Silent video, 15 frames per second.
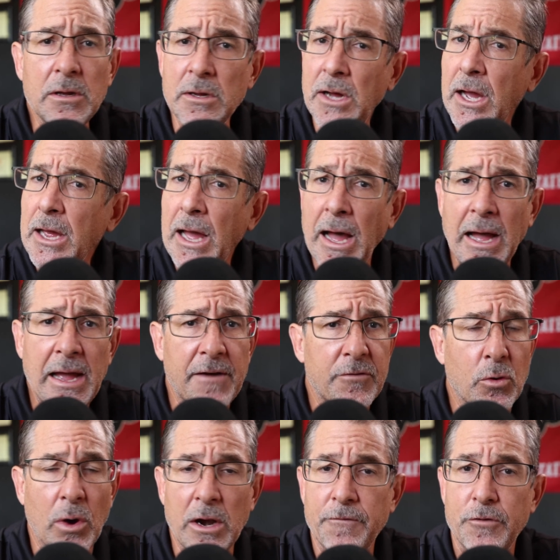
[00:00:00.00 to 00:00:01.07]
I
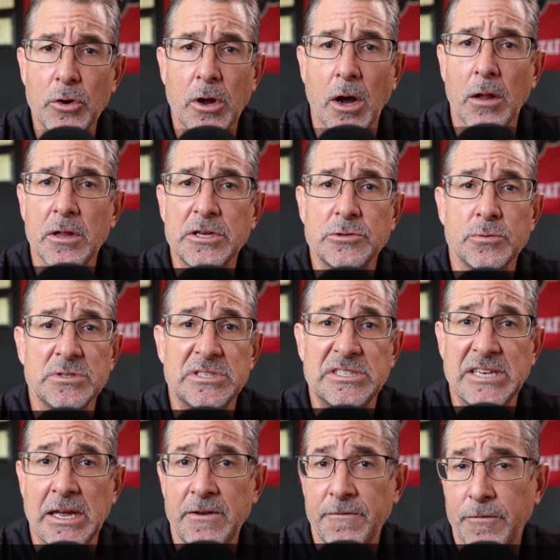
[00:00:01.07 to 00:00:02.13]
have quite a few colleagues with
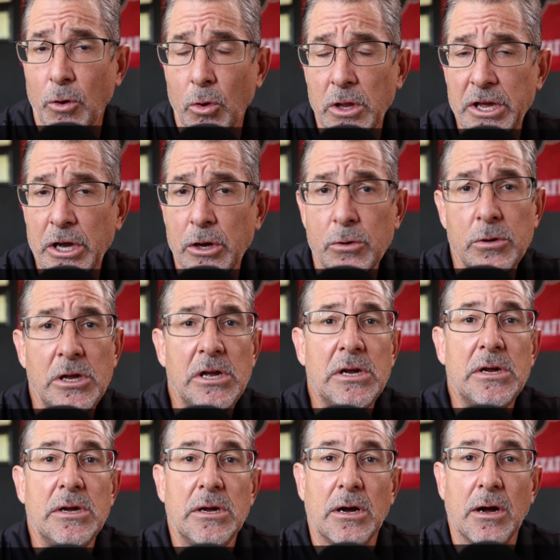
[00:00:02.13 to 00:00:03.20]
Zenfolio.
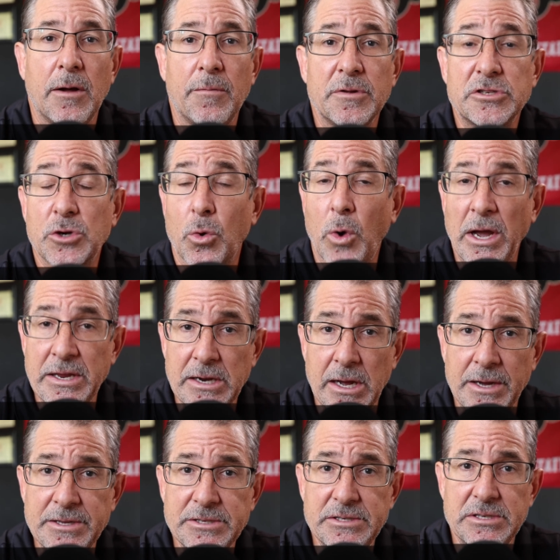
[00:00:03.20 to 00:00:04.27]
It's quite
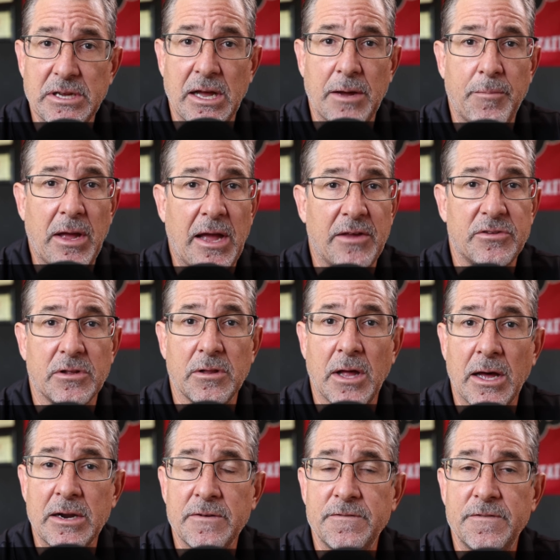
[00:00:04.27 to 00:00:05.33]
nice. Has a
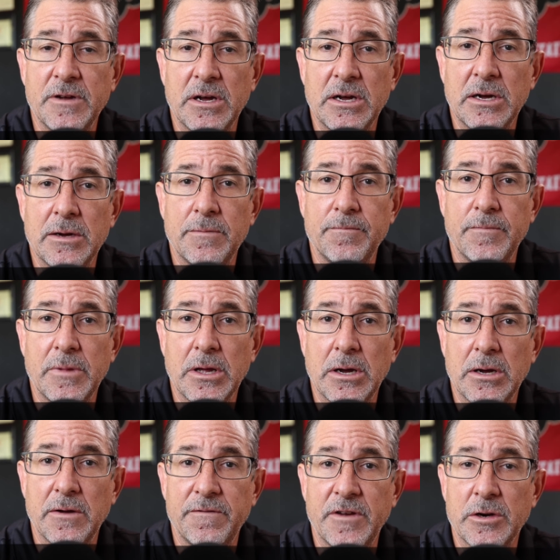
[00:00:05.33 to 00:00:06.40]
lot of
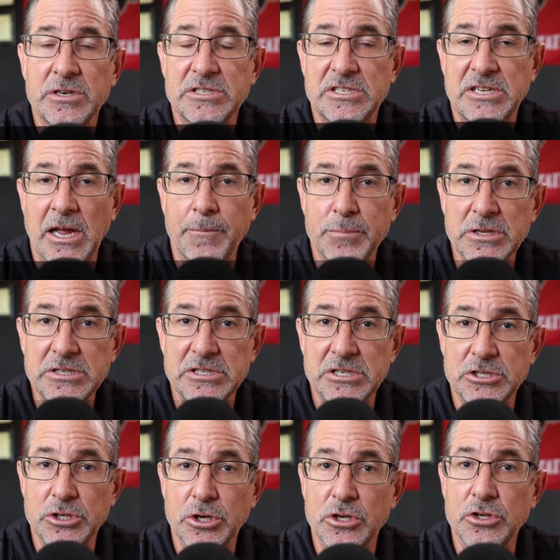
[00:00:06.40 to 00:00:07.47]
various templates
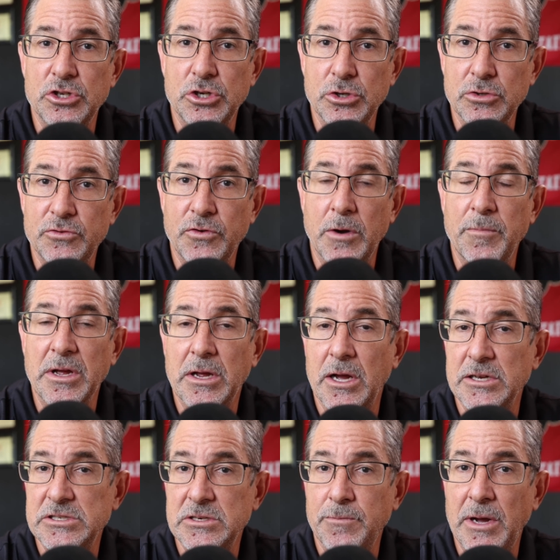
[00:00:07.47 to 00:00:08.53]
that you can choose from and
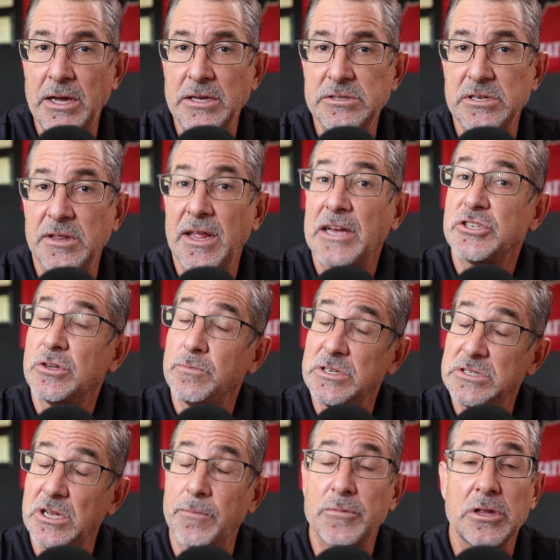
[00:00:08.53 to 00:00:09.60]
customize, and that should be
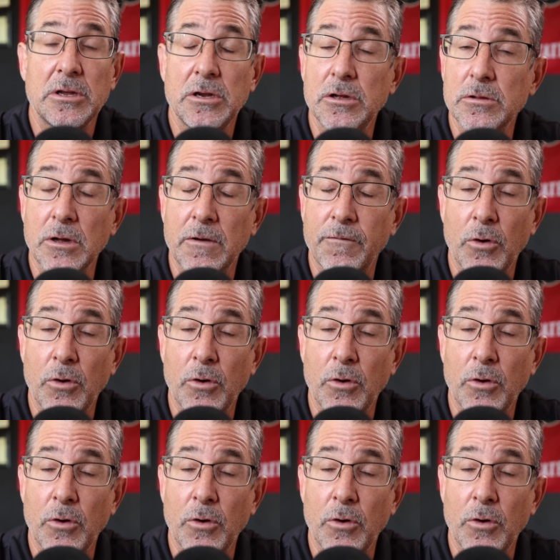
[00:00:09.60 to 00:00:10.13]
something you look